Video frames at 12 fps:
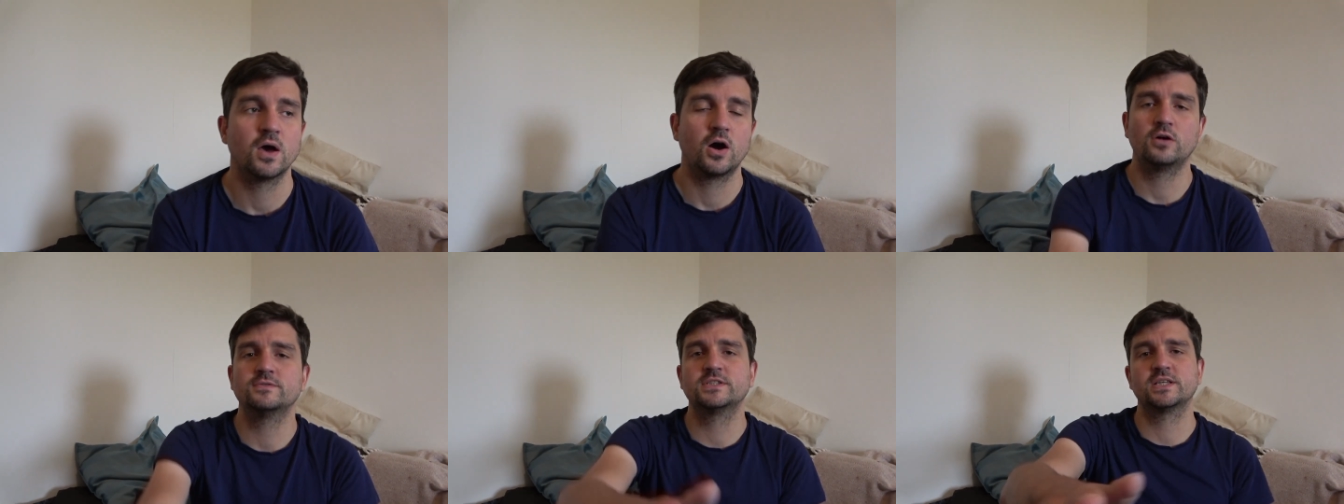
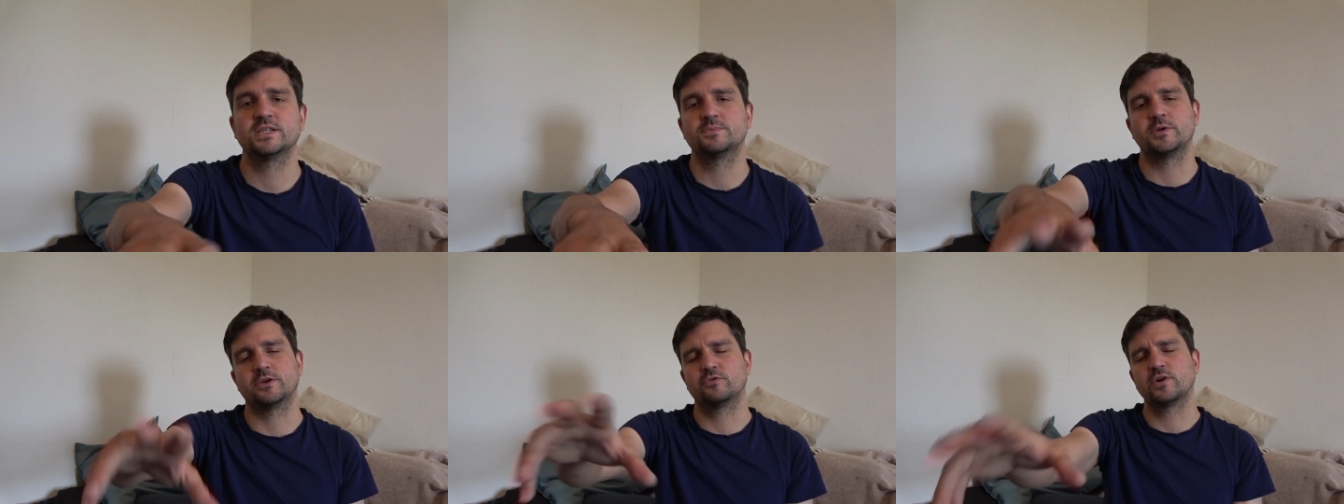Obviously, it's
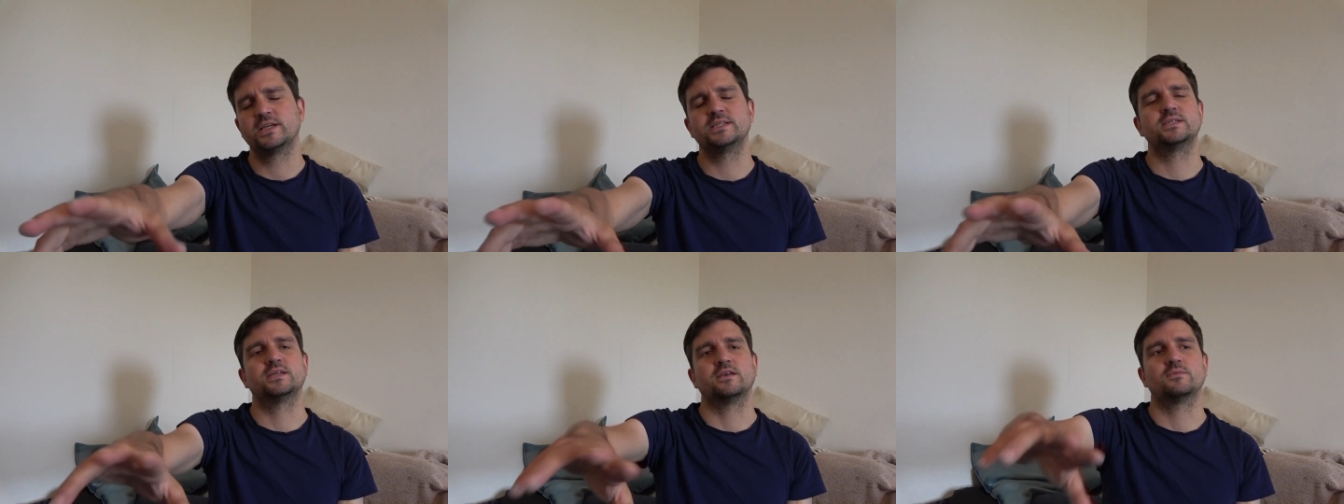been a
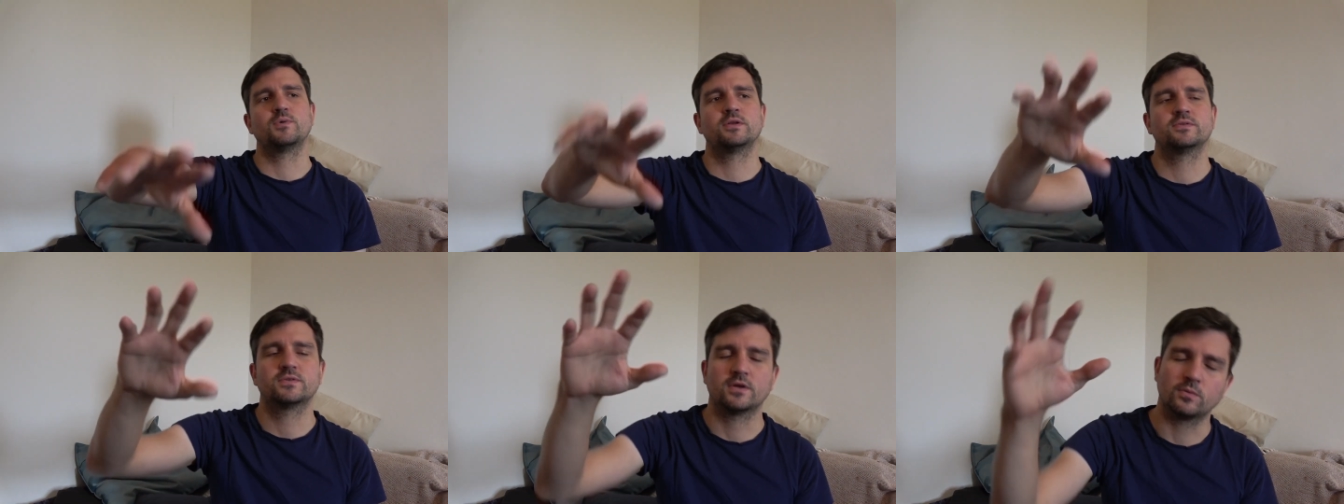crazy 6
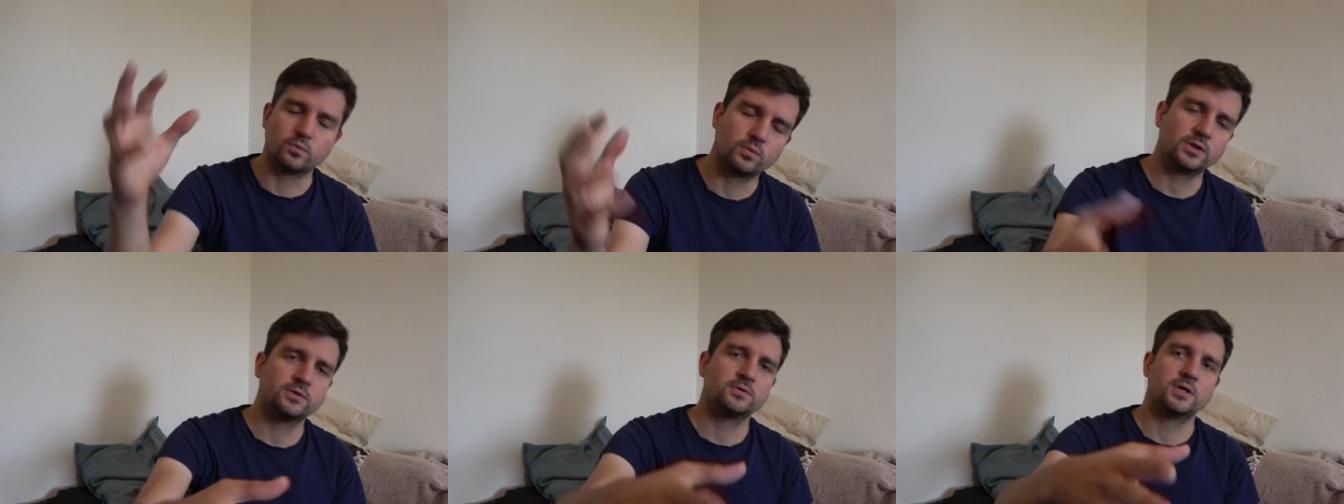months. I
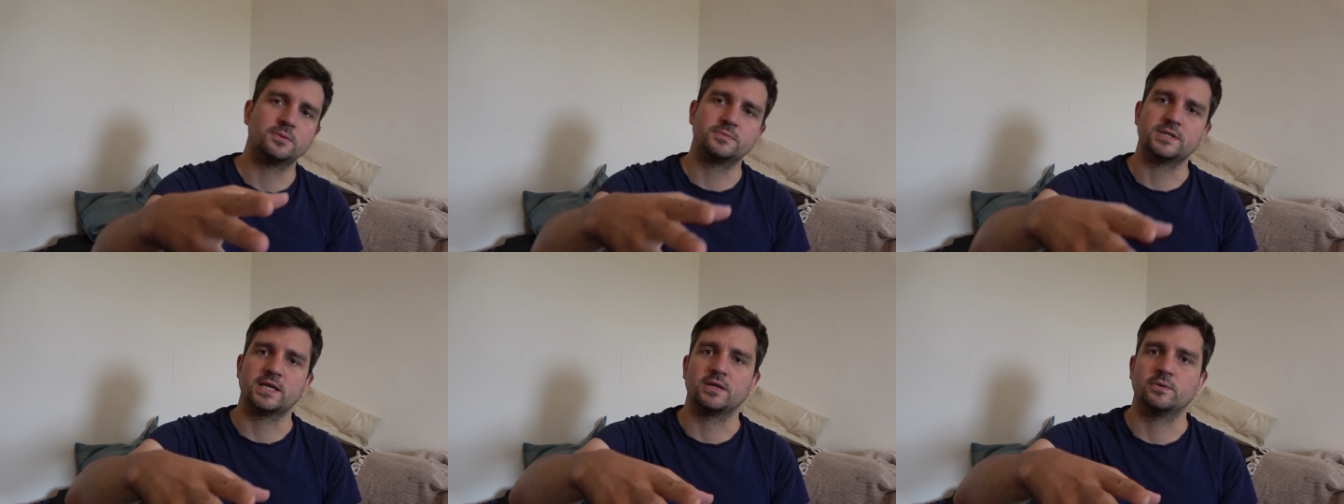will
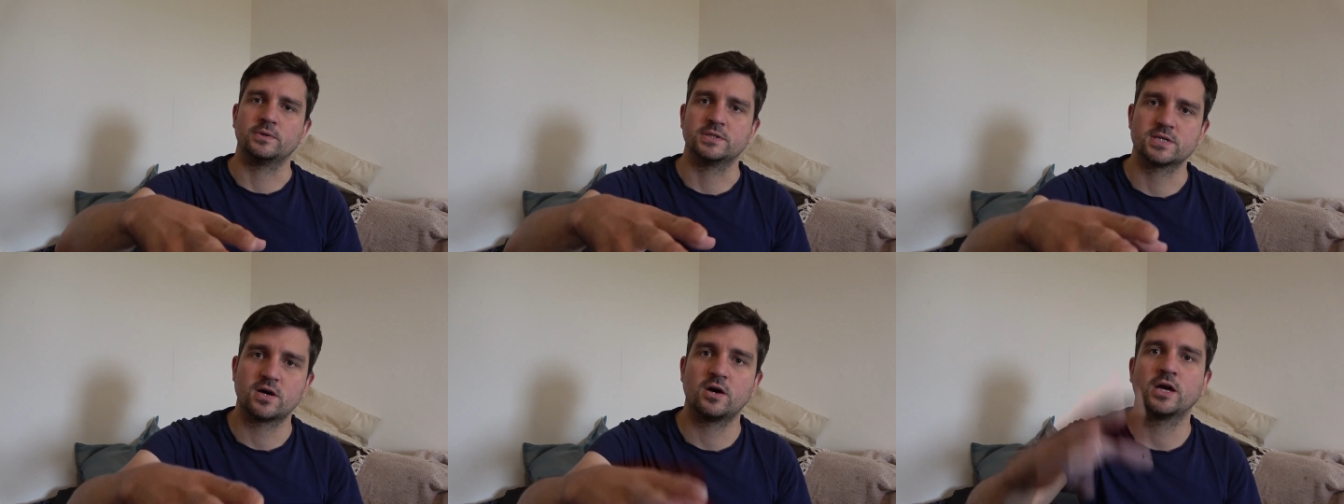update you in
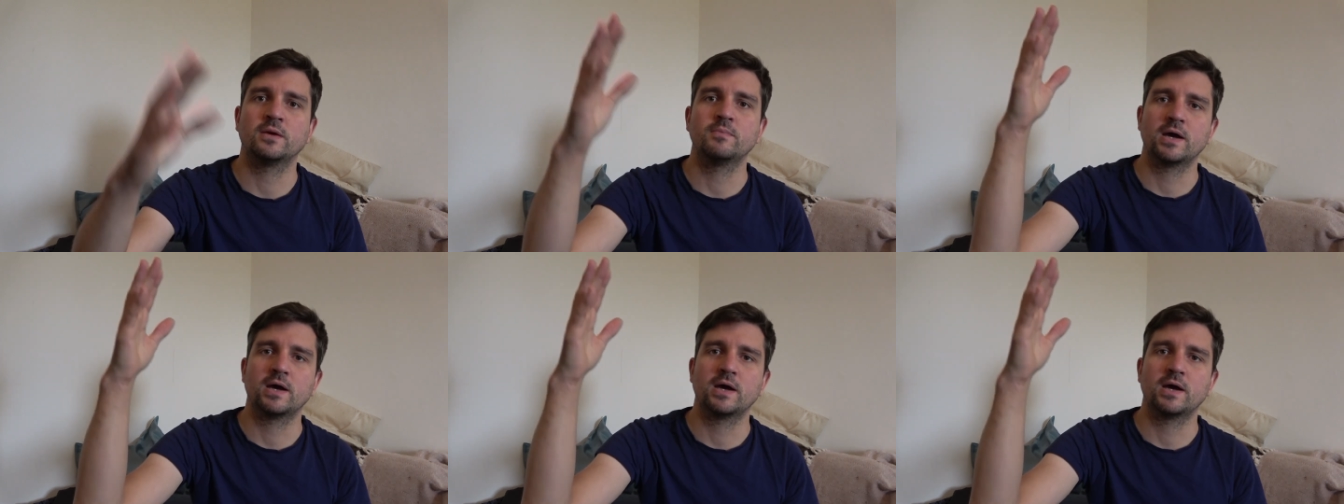time.